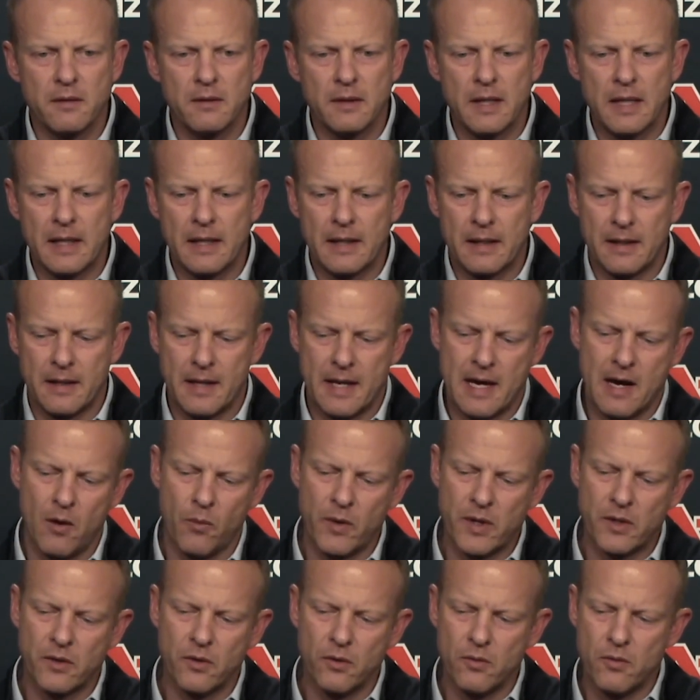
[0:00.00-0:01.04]
And how
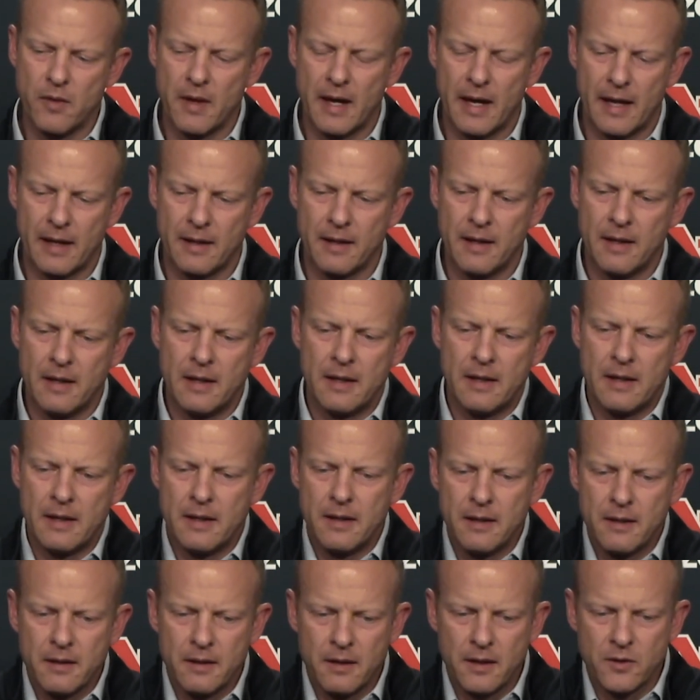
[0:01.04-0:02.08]
we do that
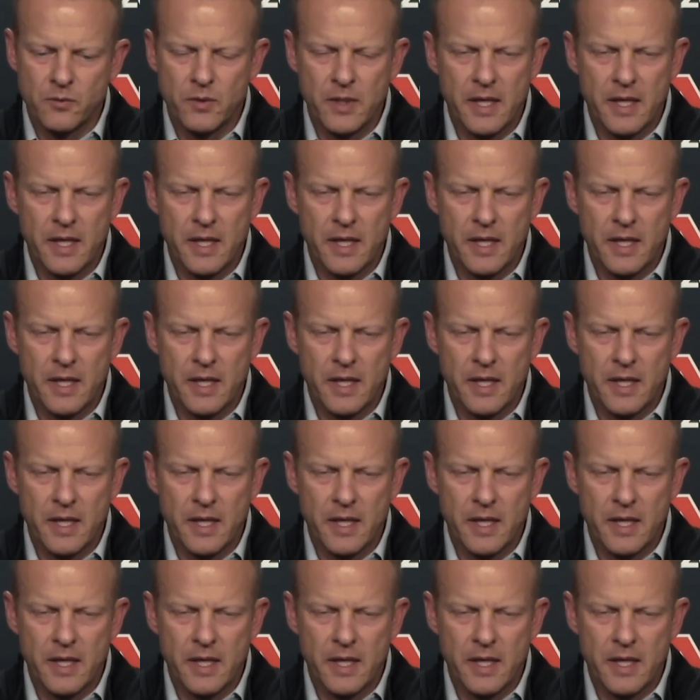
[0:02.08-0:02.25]
is we